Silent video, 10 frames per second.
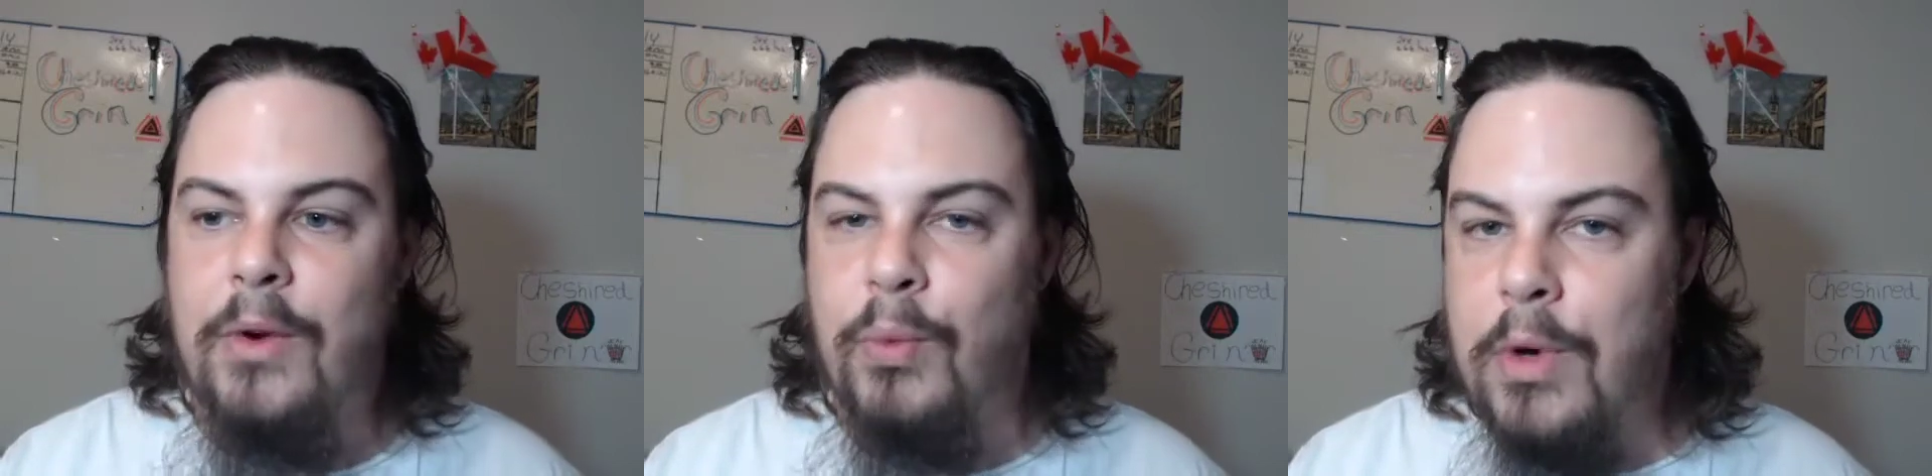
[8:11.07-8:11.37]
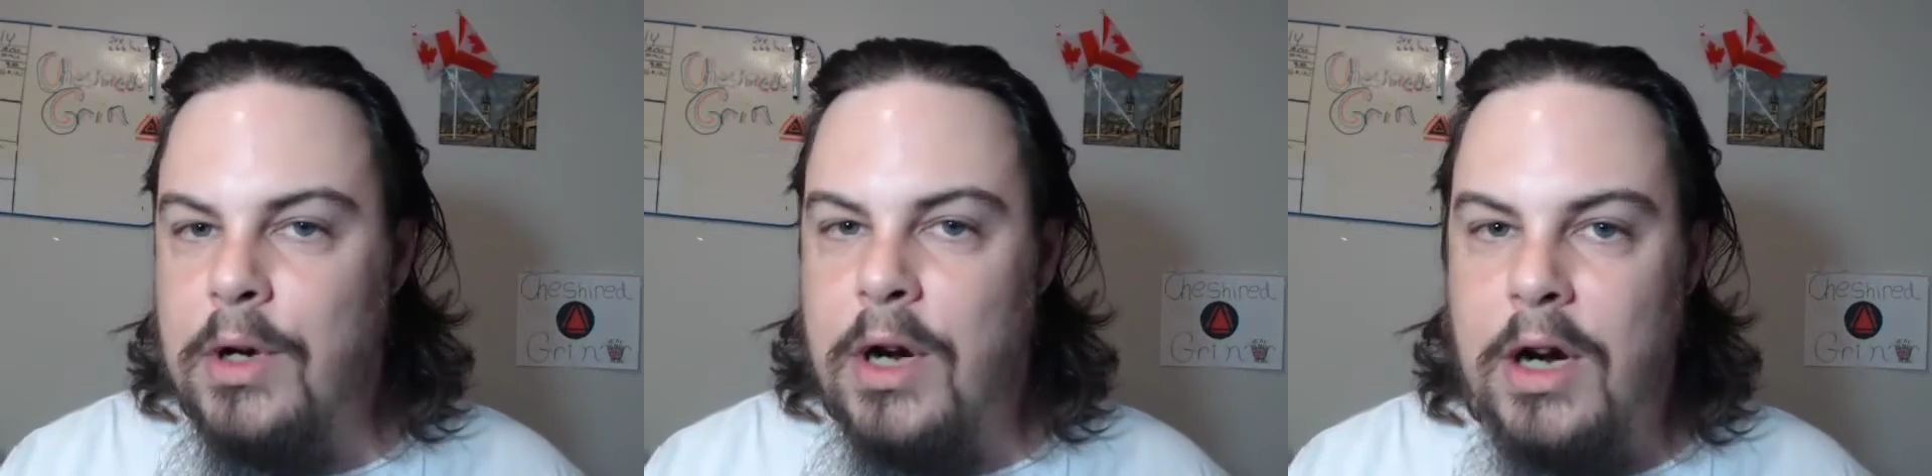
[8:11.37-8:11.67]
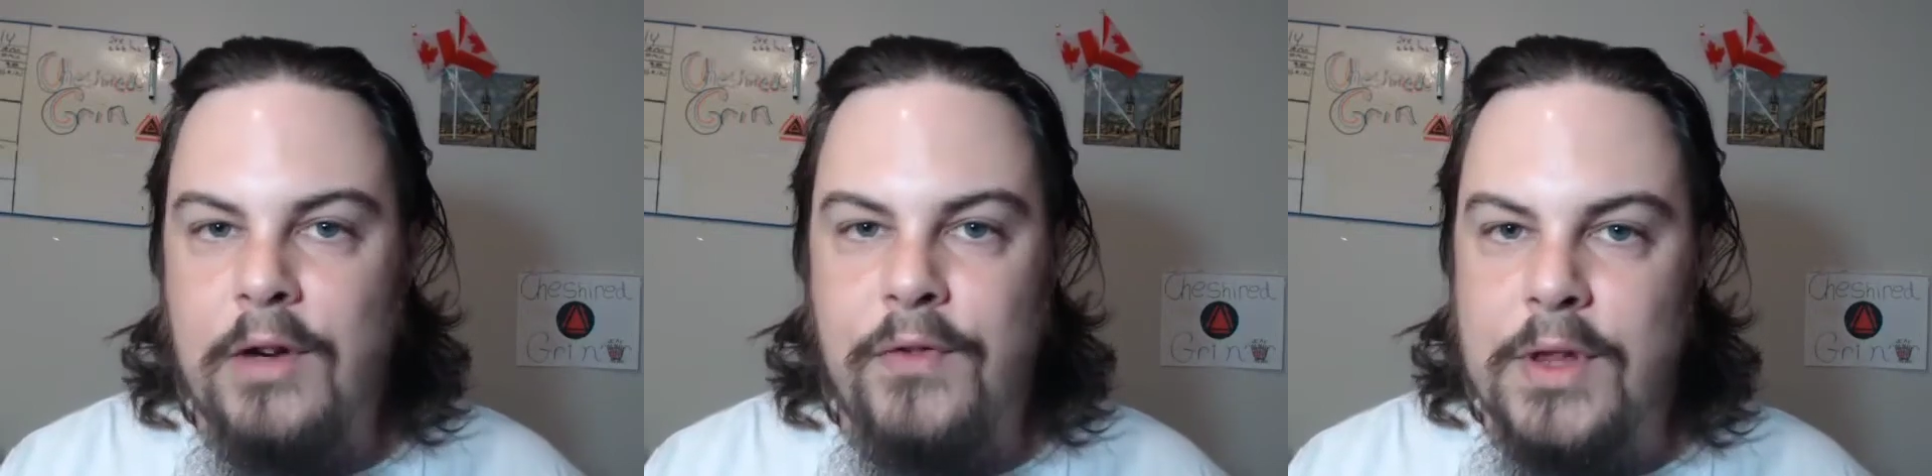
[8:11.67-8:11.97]
work
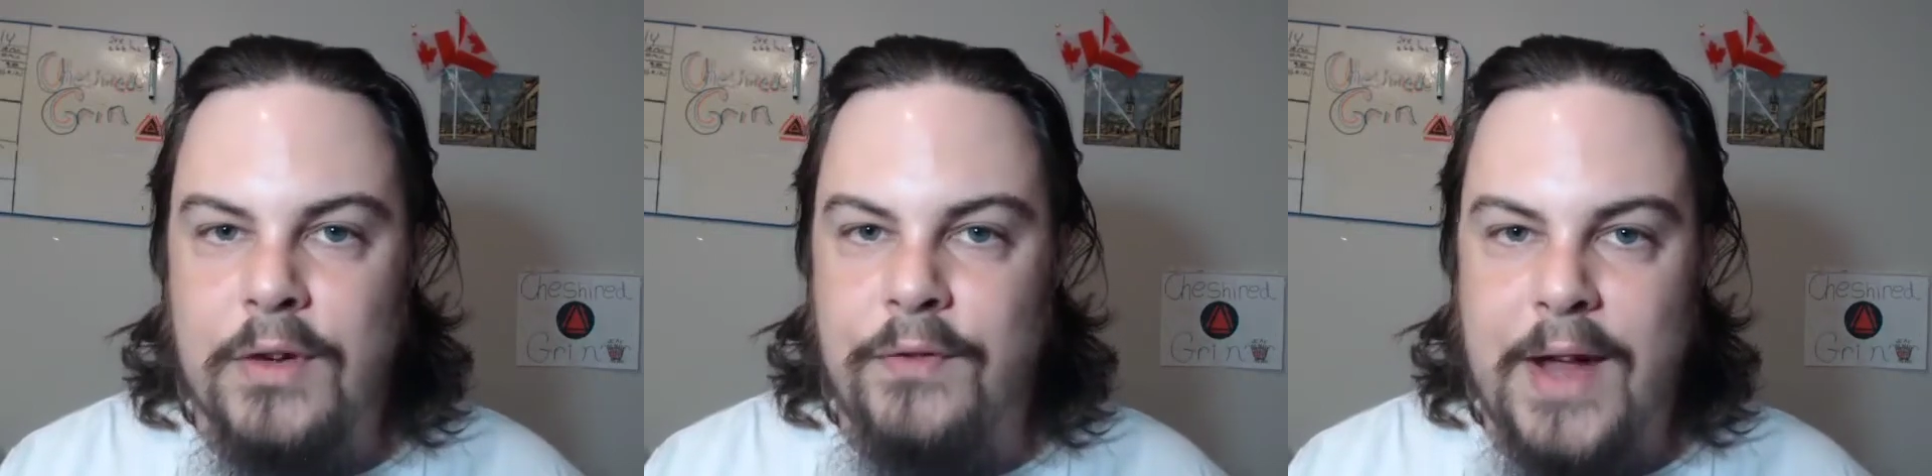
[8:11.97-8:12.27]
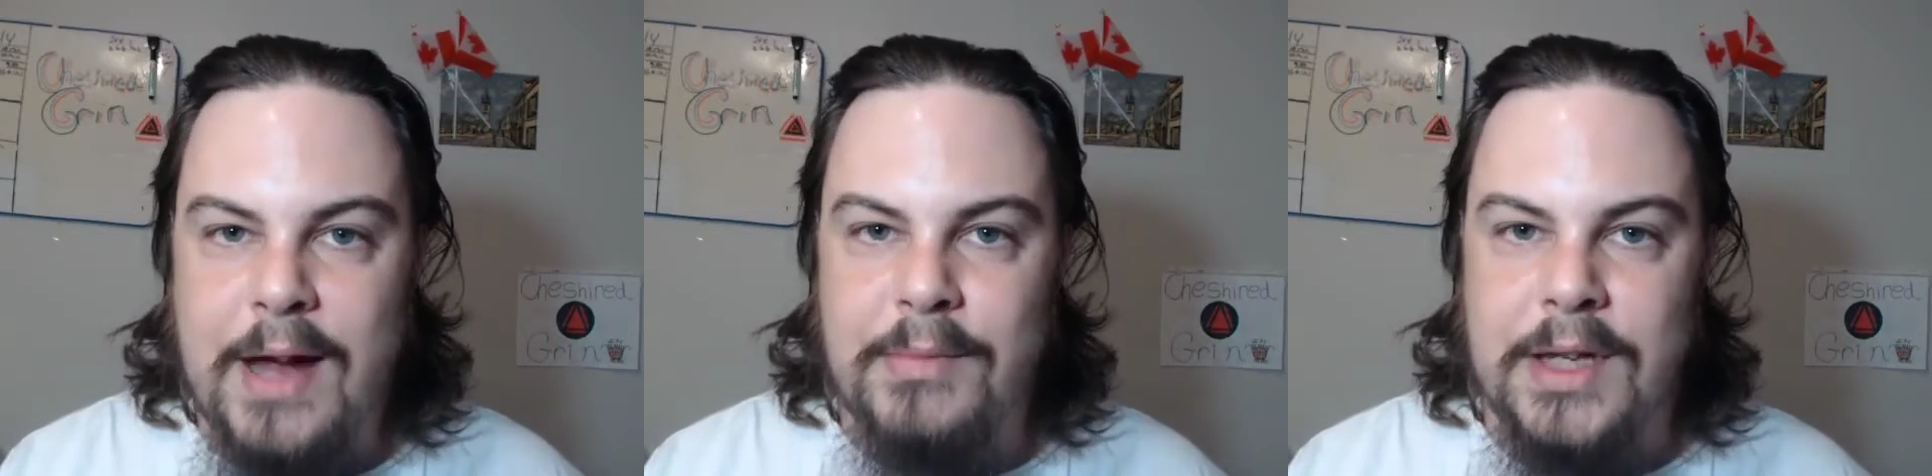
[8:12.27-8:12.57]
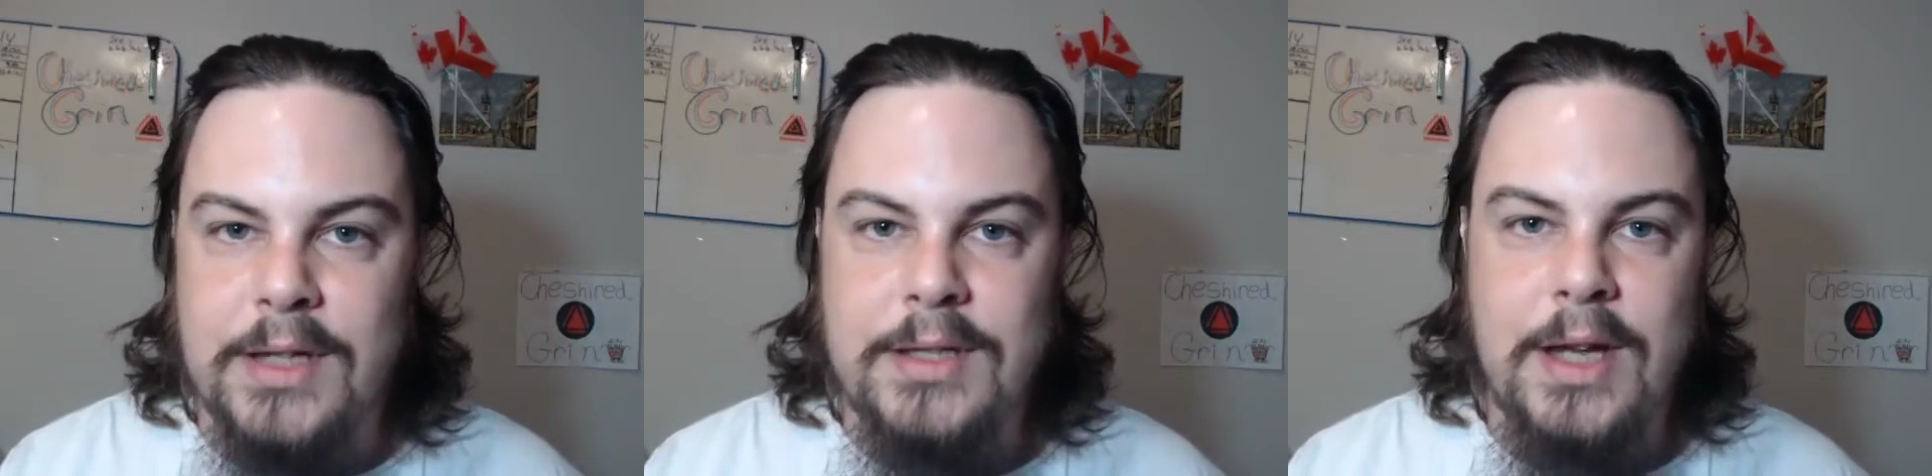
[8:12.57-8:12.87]
hard for their
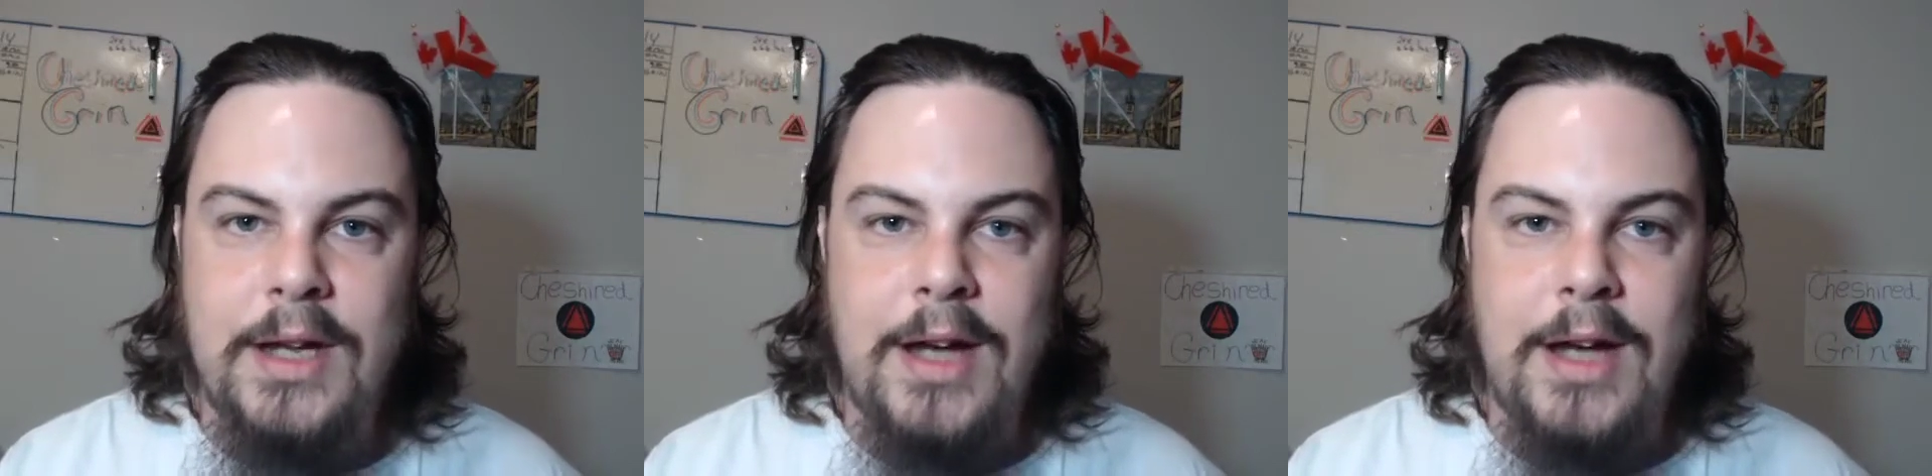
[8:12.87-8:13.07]
families.